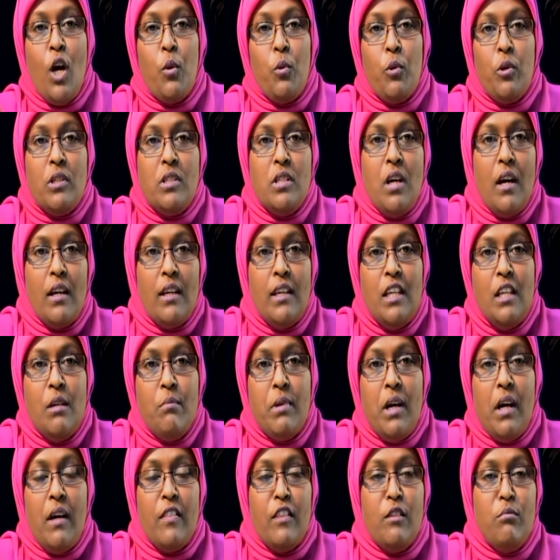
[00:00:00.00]
We're talking
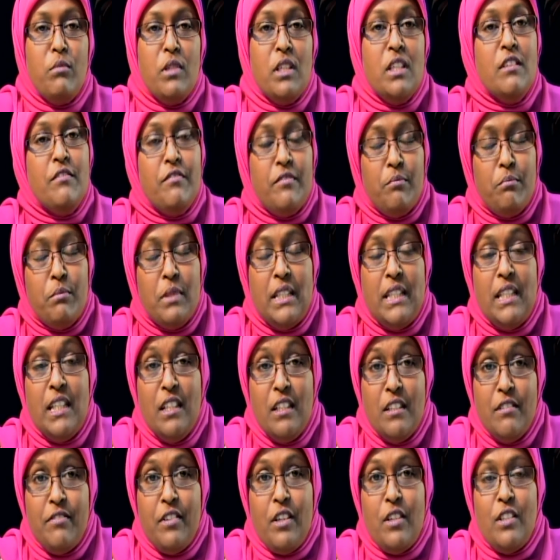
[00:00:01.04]
about the
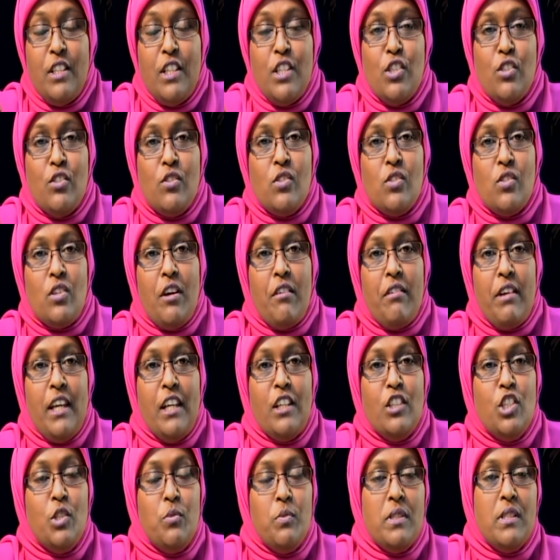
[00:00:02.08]
Medina Foundation,
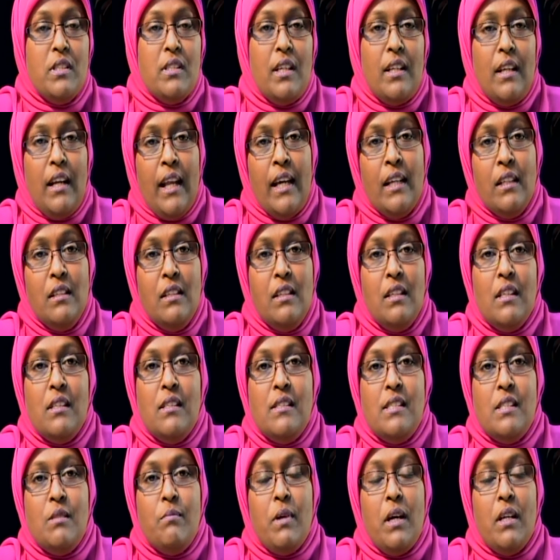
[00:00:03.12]
and she was enlightening
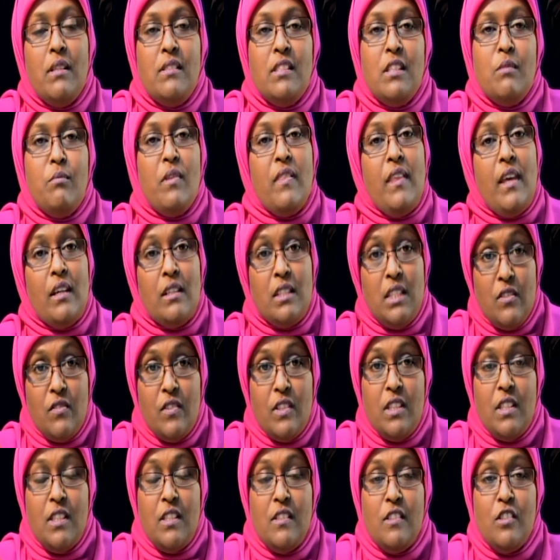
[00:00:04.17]
us about some of the
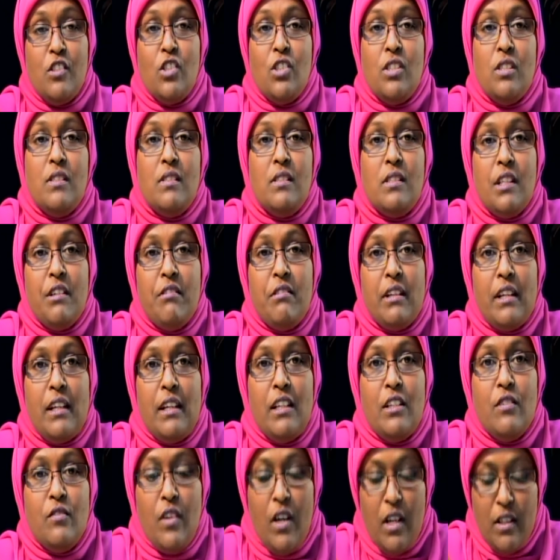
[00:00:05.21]
activities that she is currently
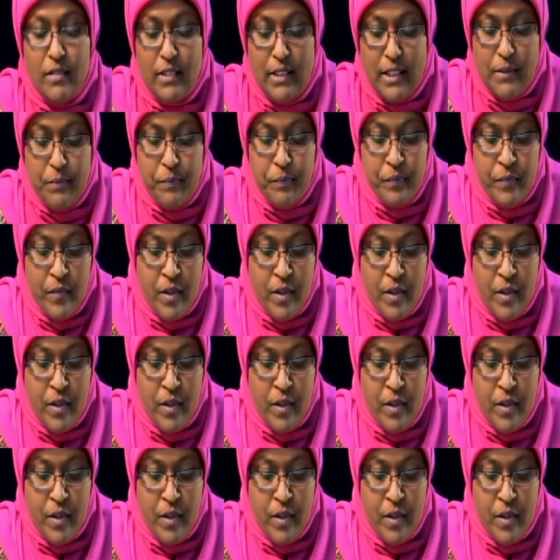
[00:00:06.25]
involved in.